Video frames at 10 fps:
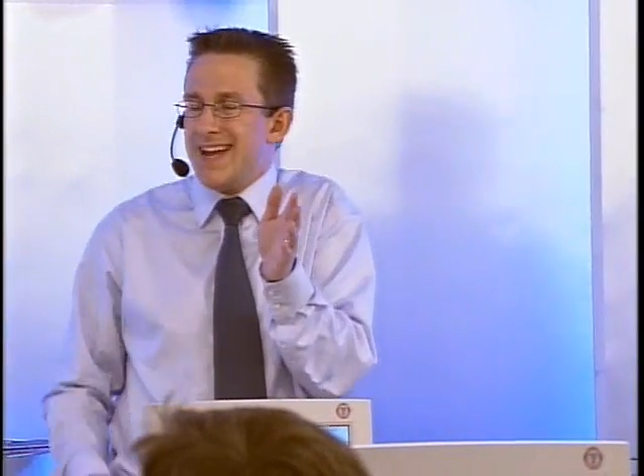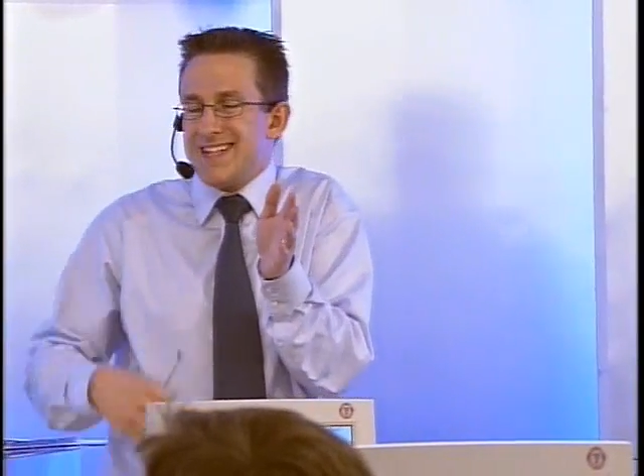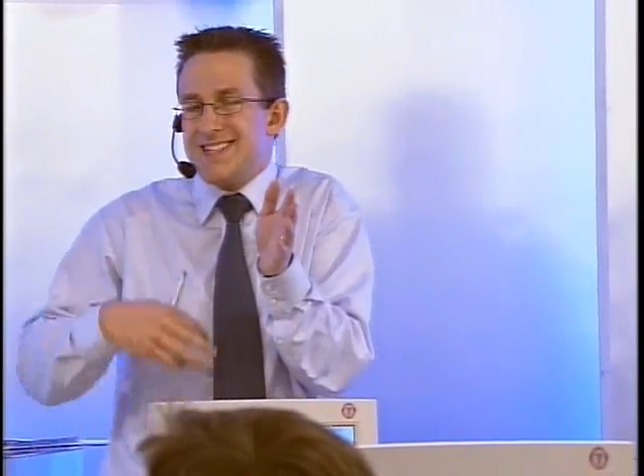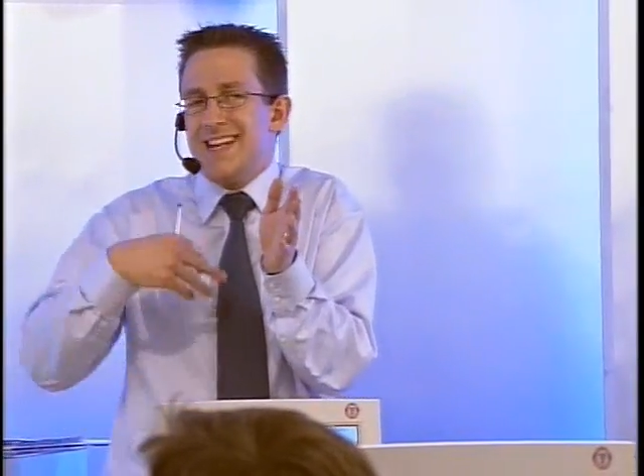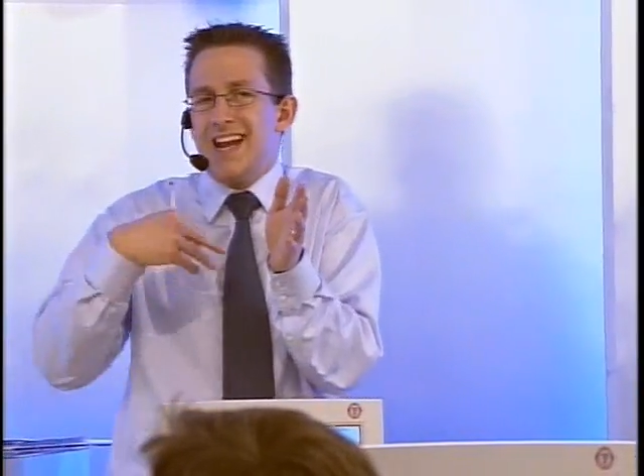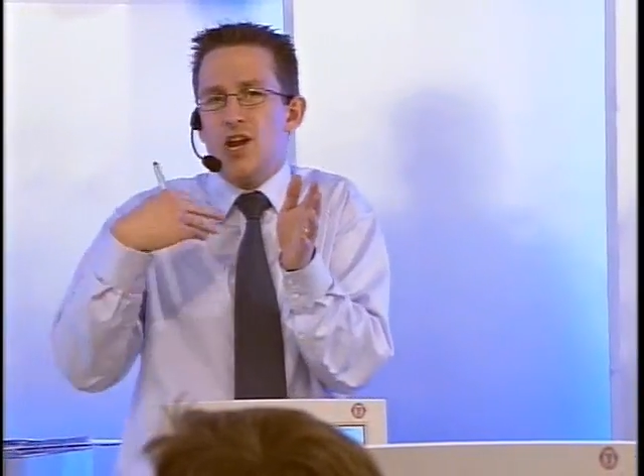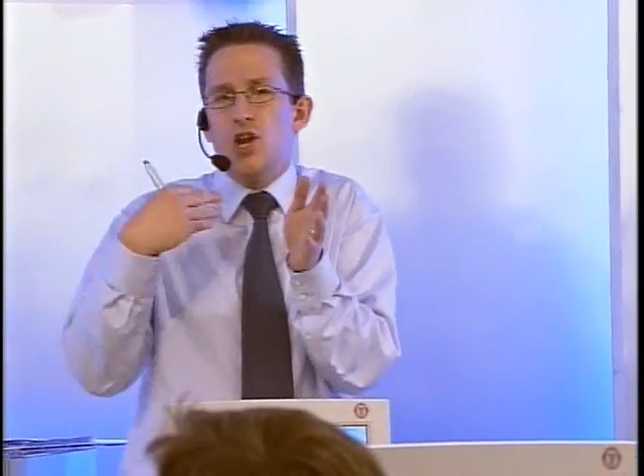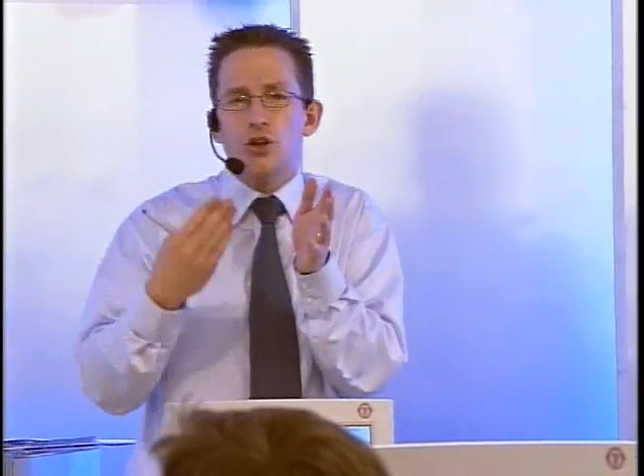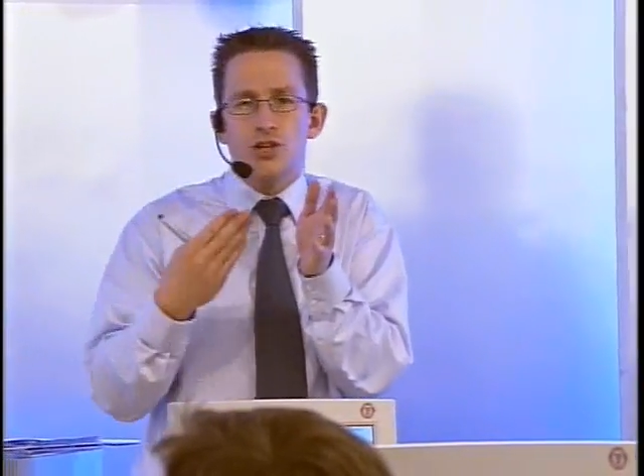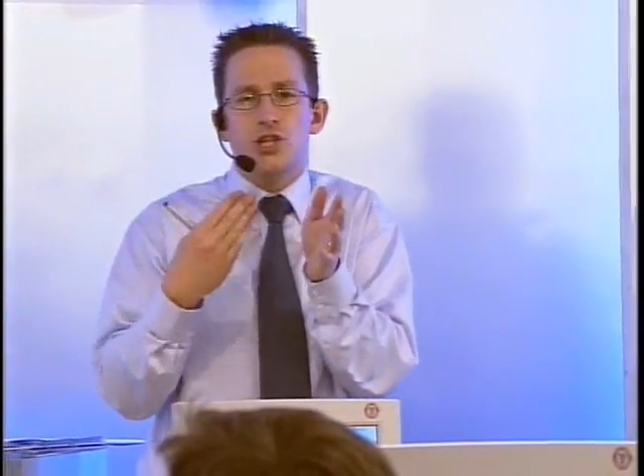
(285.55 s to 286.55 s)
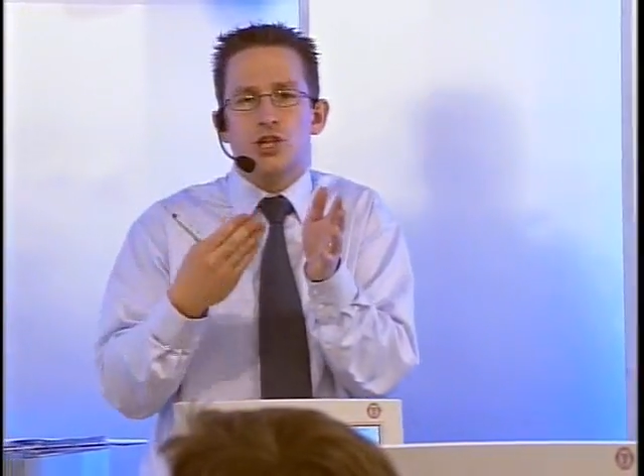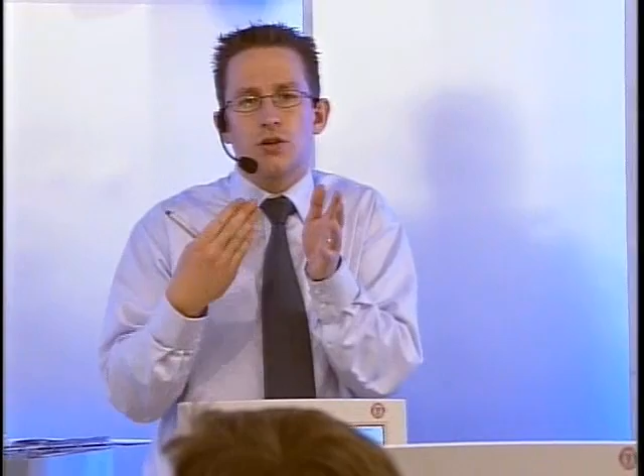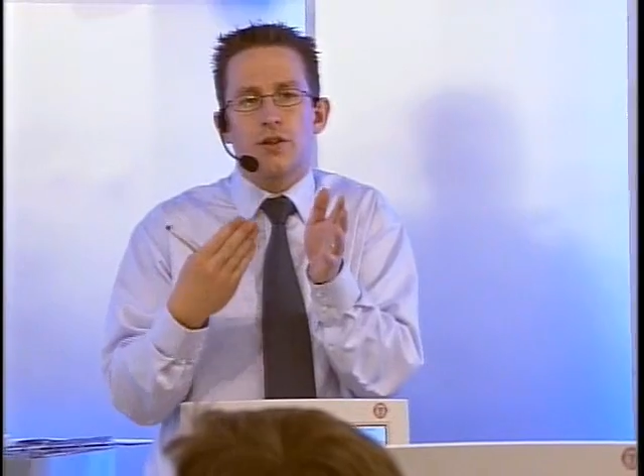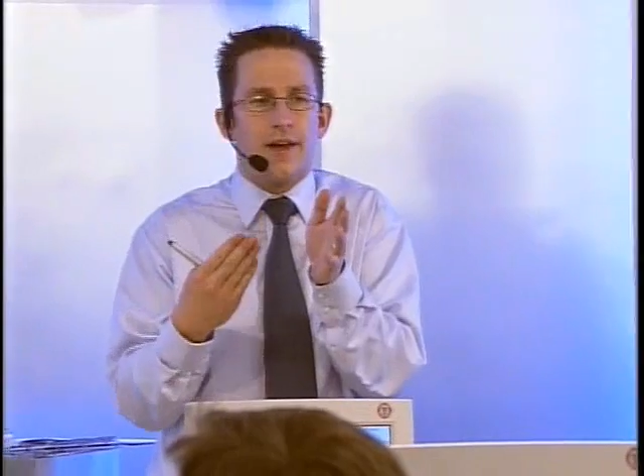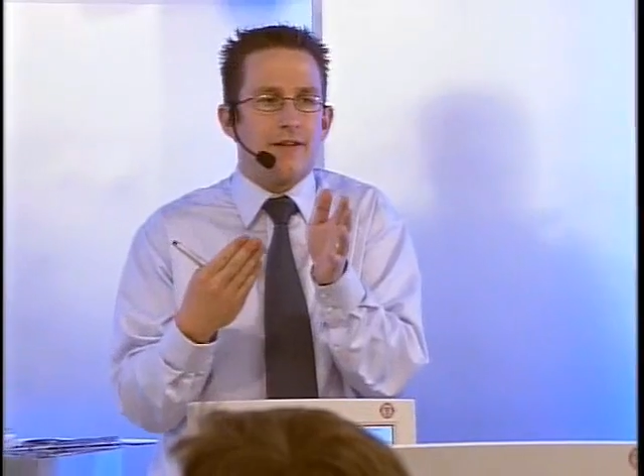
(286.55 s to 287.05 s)
Isn't it
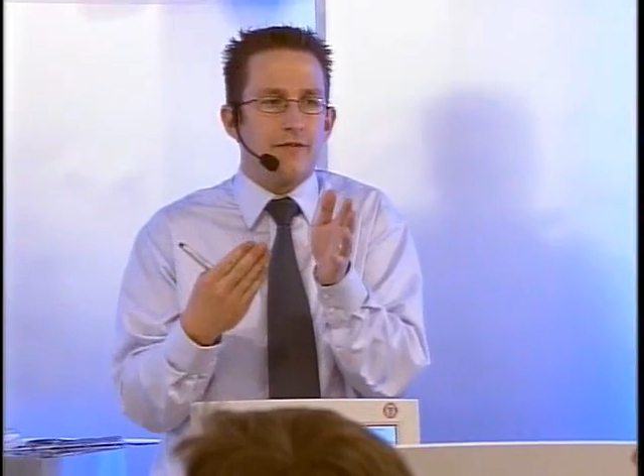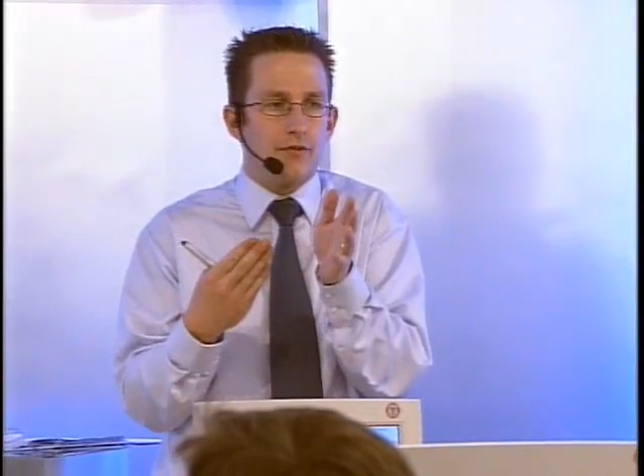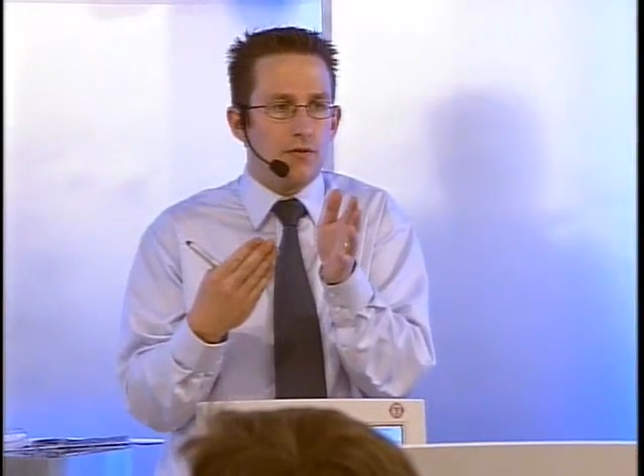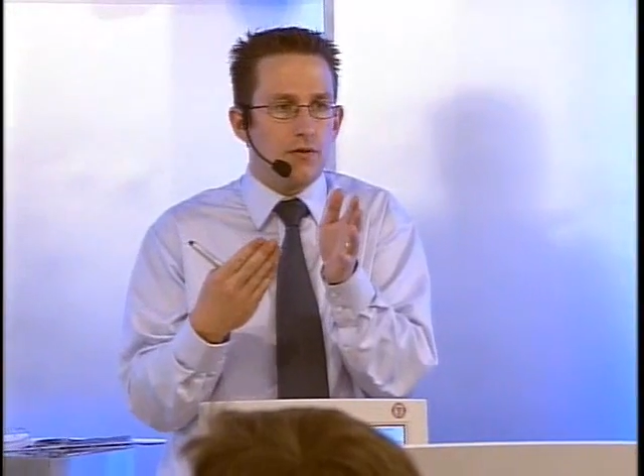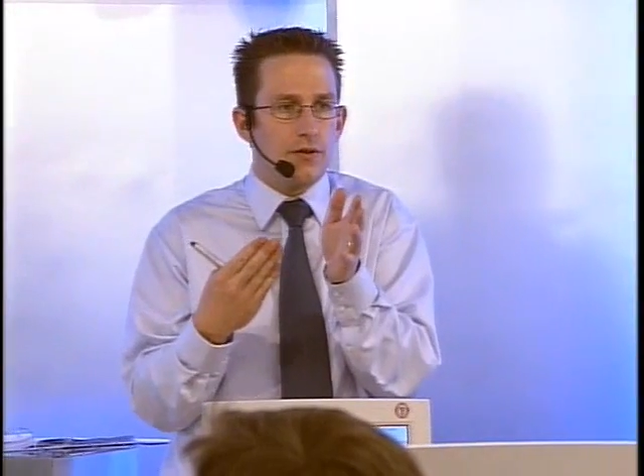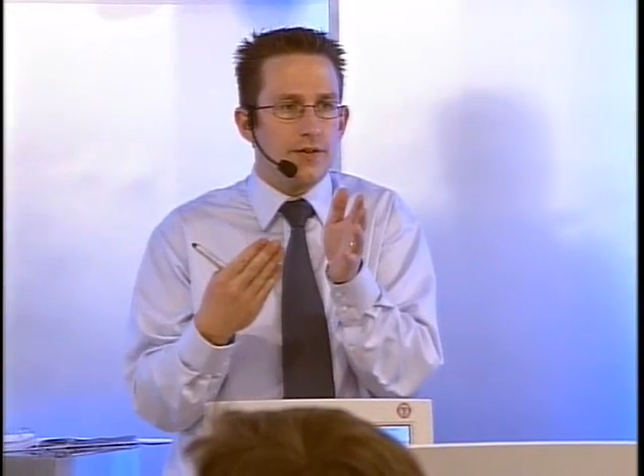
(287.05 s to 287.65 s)
logical, therefore,